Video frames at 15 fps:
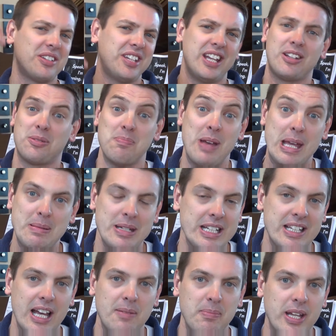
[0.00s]
it takes maybe
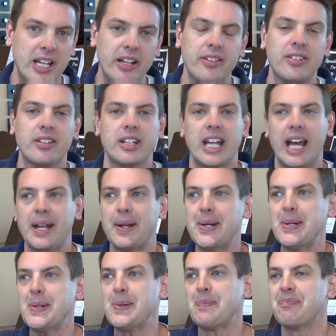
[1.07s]
10 minutes, and
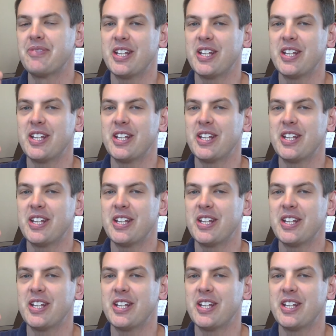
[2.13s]
yet